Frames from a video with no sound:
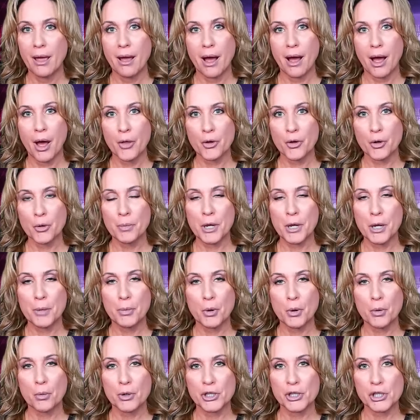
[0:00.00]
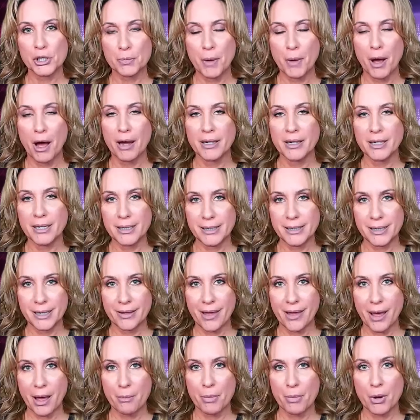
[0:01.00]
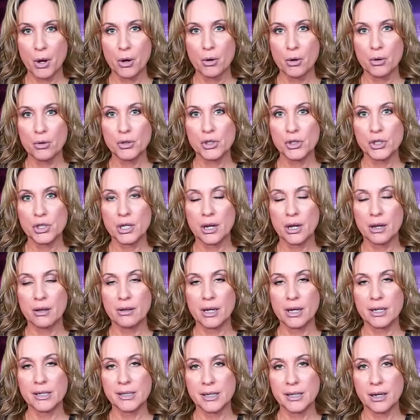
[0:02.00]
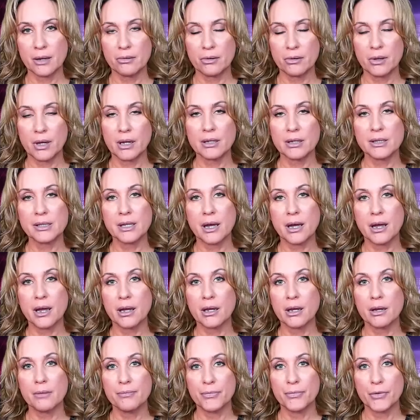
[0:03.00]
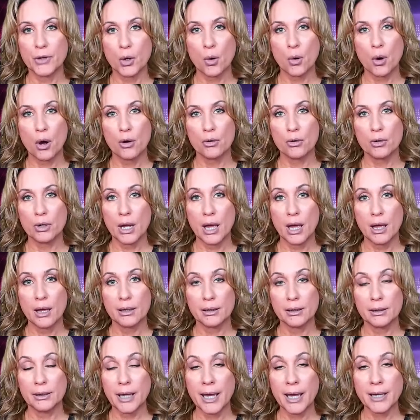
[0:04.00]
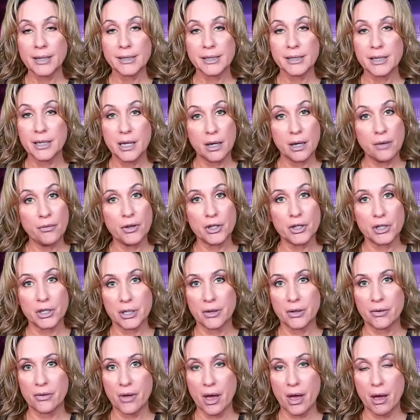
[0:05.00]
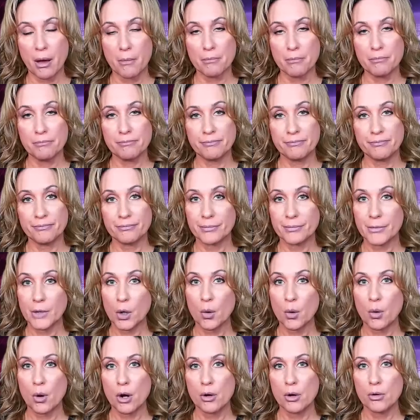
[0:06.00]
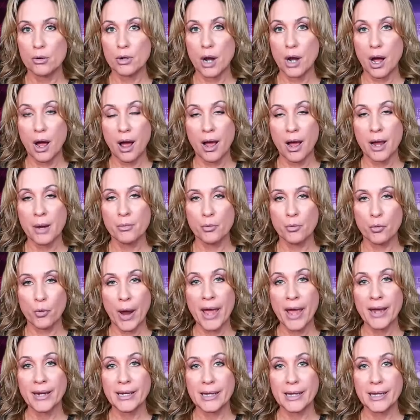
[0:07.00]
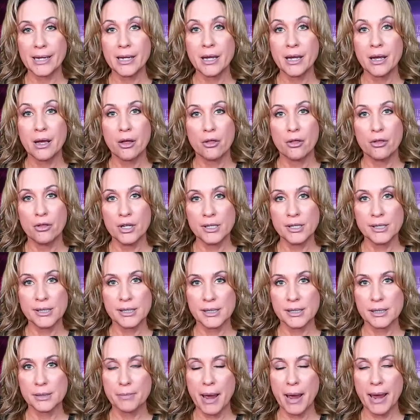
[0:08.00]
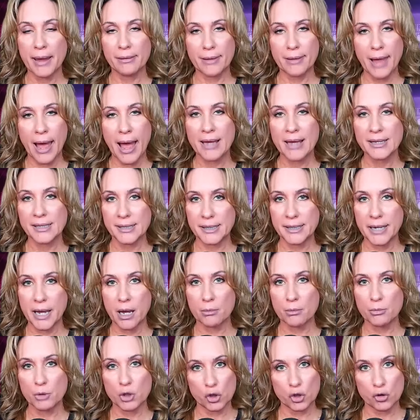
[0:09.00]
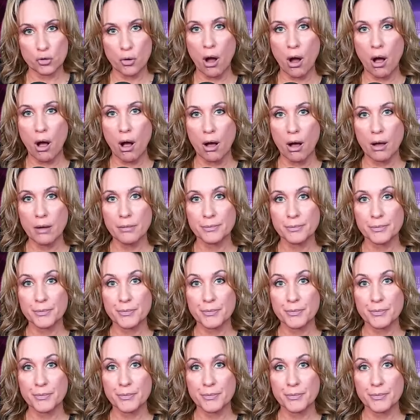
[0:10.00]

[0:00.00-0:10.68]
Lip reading: Other people responded to that post and they said things like, quote, "Let's give it to them." Quote, "I'm ready. This is my last damn straw."